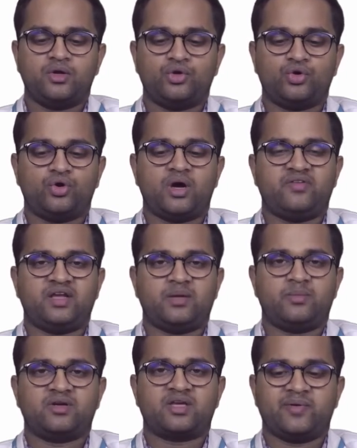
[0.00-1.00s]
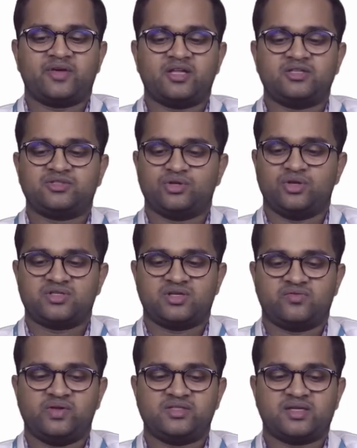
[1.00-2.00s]
No available chemical
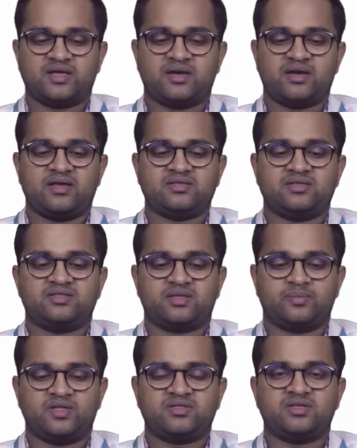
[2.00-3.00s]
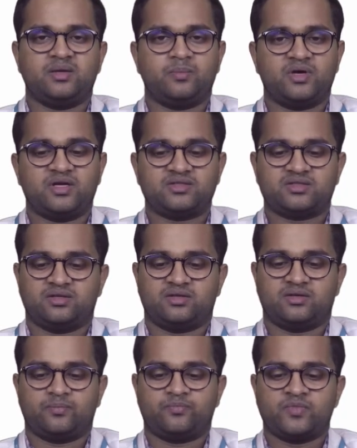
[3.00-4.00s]
solution will sterilize instruments immersed in
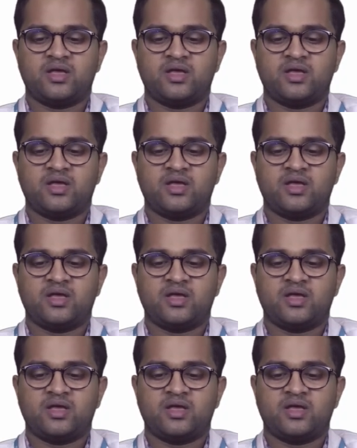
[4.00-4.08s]
it.